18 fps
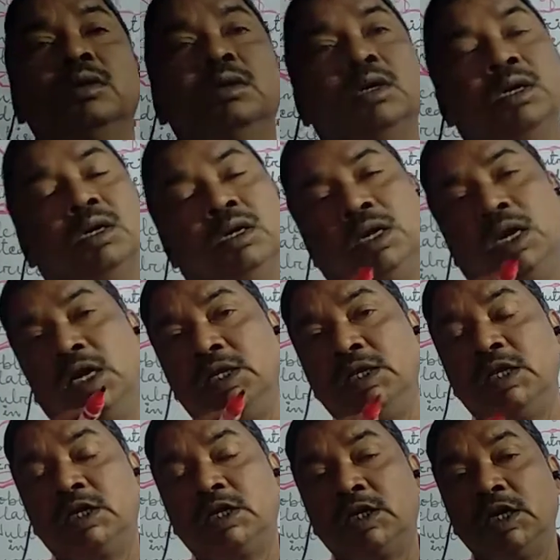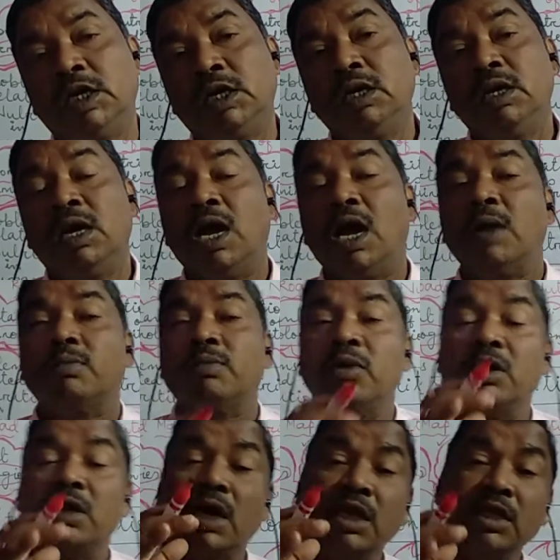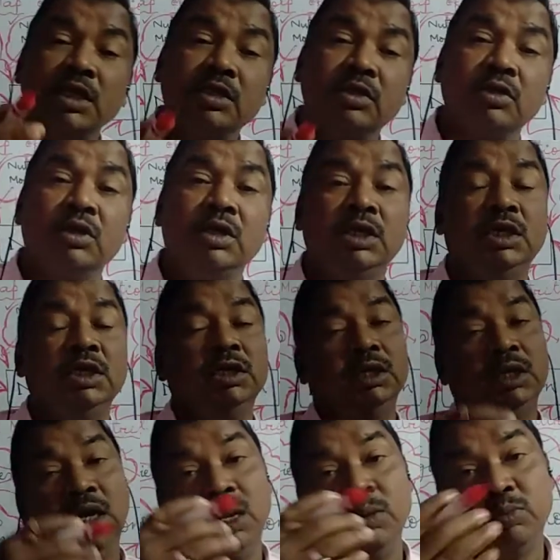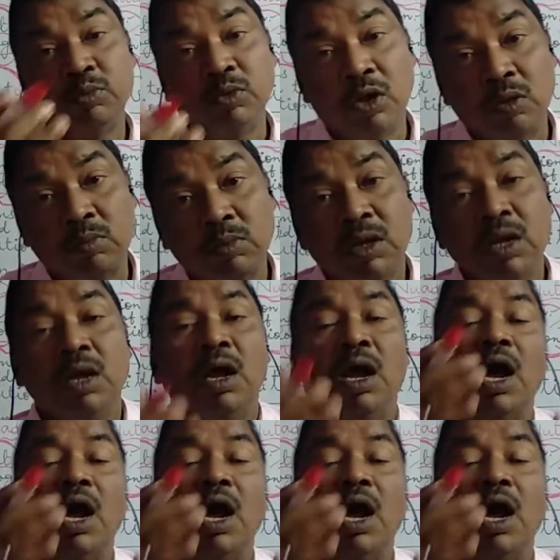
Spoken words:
are digested. After digestion, it is absorbed.